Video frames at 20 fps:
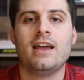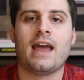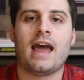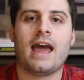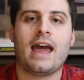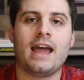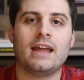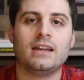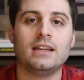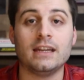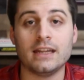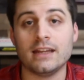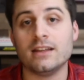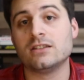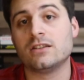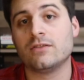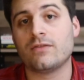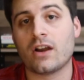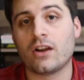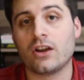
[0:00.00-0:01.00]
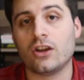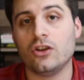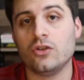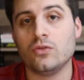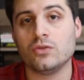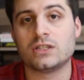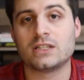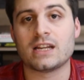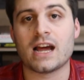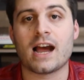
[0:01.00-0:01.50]
and it is a very
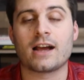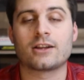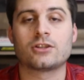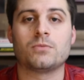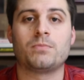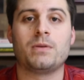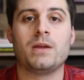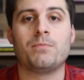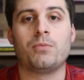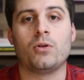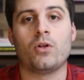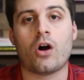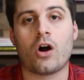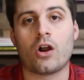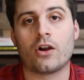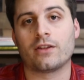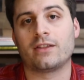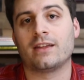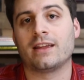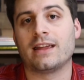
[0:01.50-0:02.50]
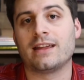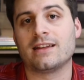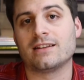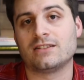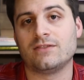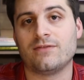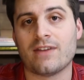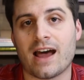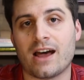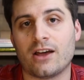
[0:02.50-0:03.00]
new stock, so people are thinking
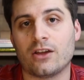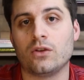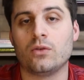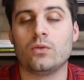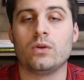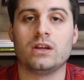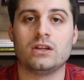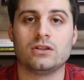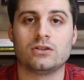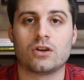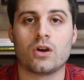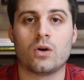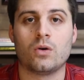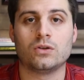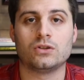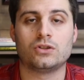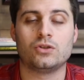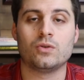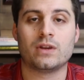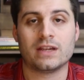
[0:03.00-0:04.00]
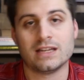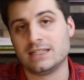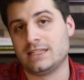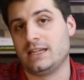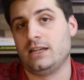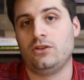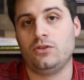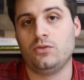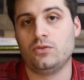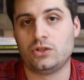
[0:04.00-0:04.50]
its value is going to
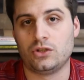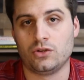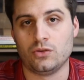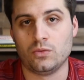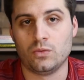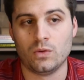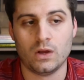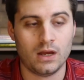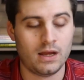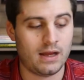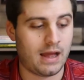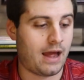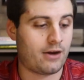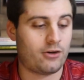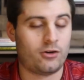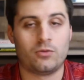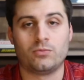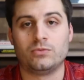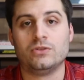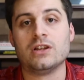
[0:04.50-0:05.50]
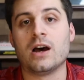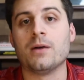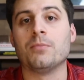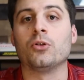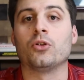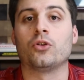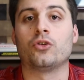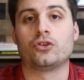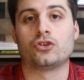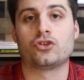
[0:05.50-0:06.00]
continue to,
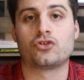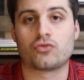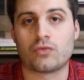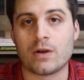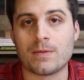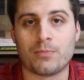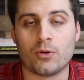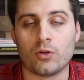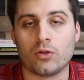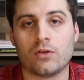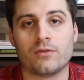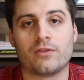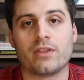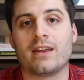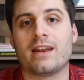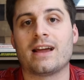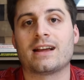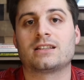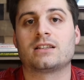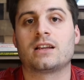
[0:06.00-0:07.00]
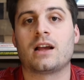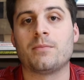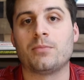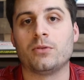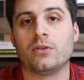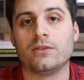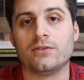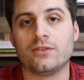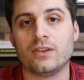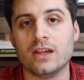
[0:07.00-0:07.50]
double or triple over the next
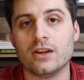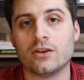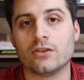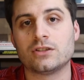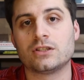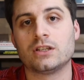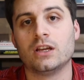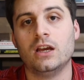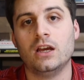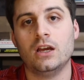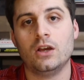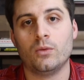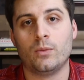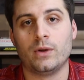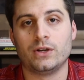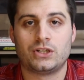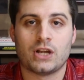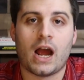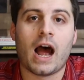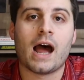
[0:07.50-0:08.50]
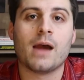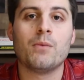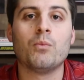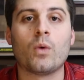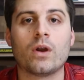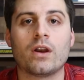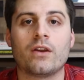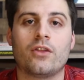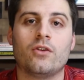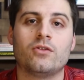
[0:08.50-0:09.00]
couple of years, which I'm
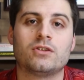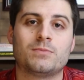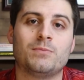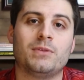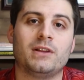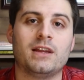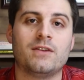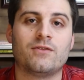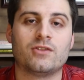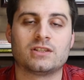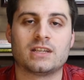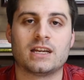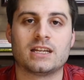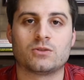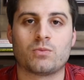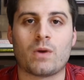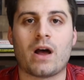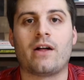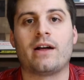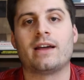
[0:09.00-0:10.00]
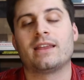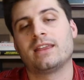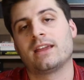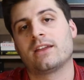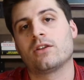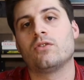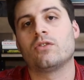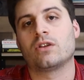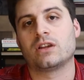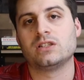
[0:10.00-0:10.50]
one of those believers as well. I
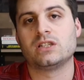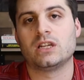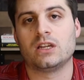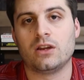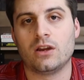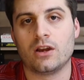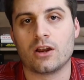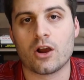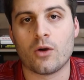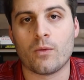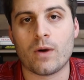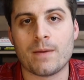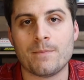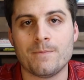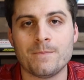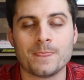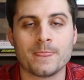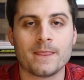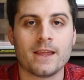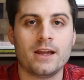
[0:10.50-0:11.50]
think it will continue to go up.